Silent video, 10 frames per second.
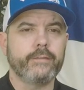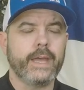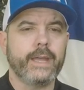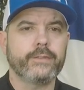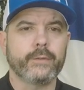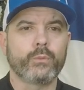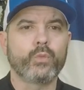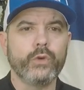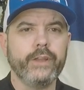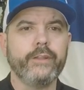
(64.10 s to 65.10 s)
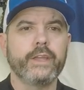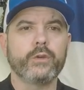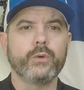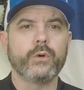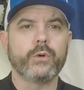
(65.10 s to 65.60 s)
had some really
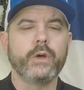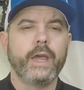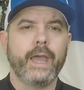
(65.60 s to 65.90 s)
cool